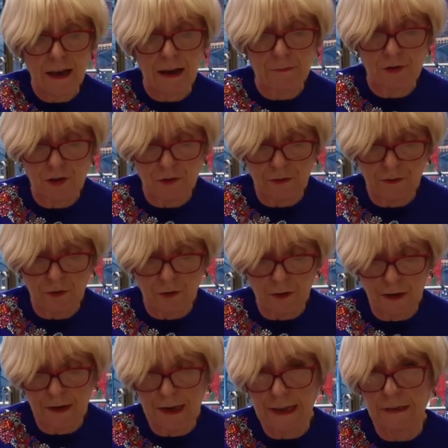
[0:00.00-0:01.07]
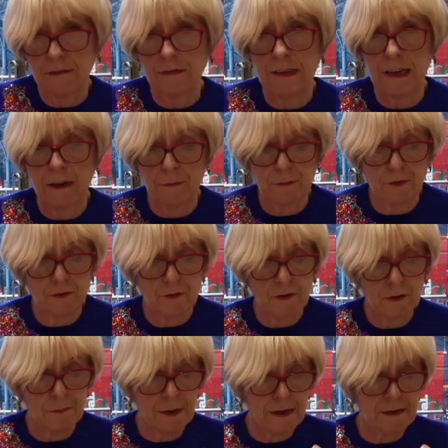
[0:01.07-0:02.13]
I'm sure if you've got an adult to help you, you
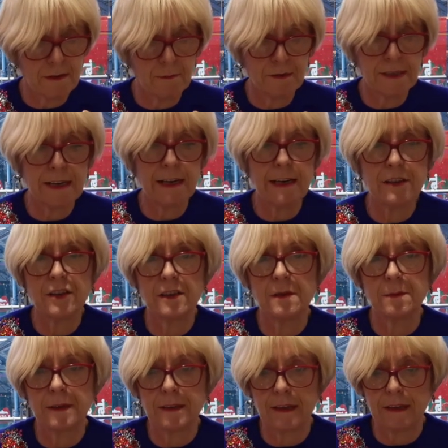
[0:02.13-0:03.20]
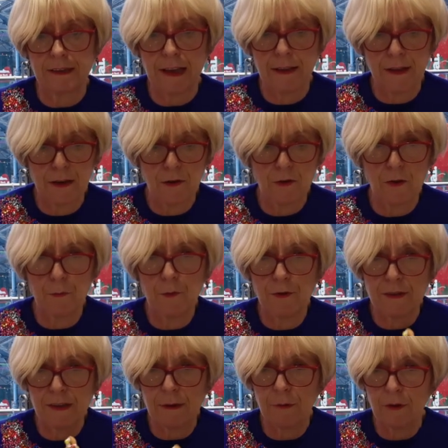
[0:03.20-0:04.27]
could make some delicious biscuits, and then you could
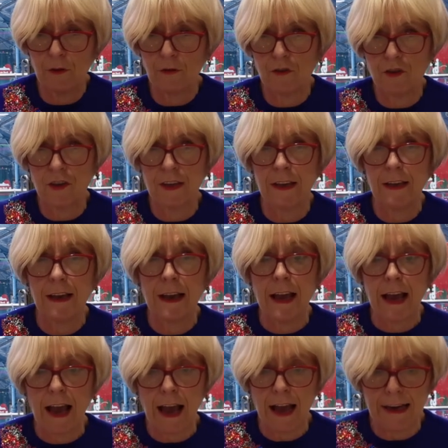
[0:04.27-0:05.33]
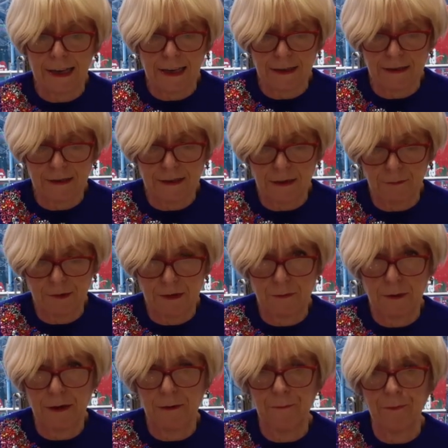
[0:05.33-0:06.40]
put some on your tree and eat some as
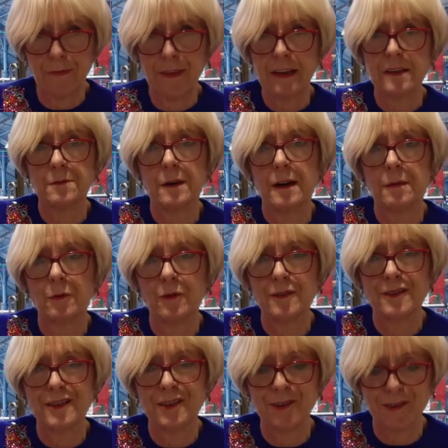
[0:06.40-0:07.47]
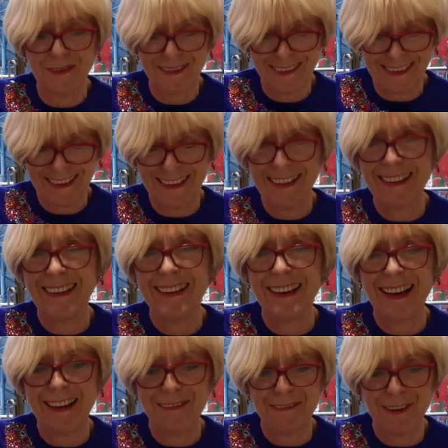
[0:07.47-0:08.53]
well. That's what I'm going to do.
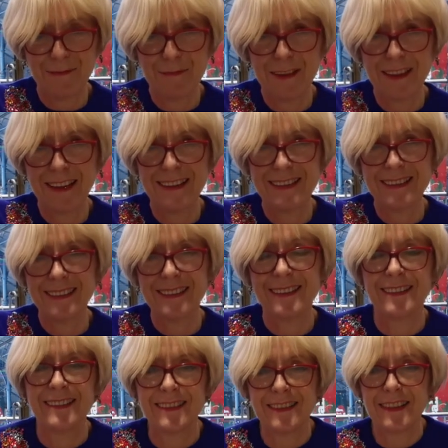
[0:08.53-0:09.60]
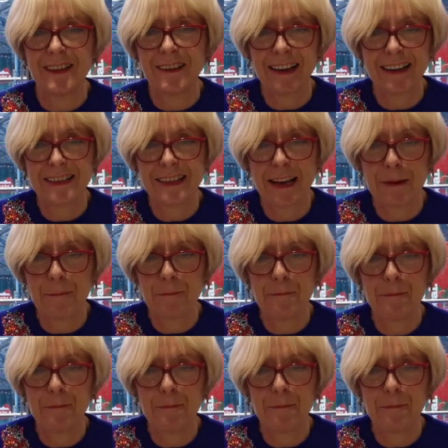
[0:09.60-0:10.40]
Have fun with these. See you next time.